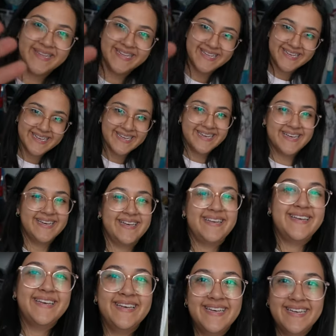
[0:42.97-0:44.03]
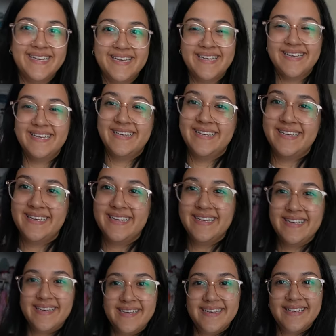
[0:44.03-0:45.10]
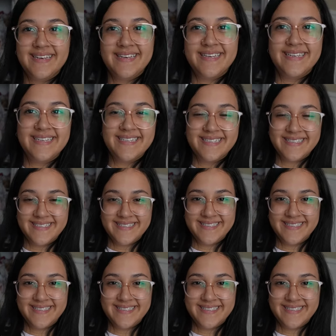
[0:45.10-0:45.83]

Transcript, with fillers: we wanted to surprise you guys for the longest.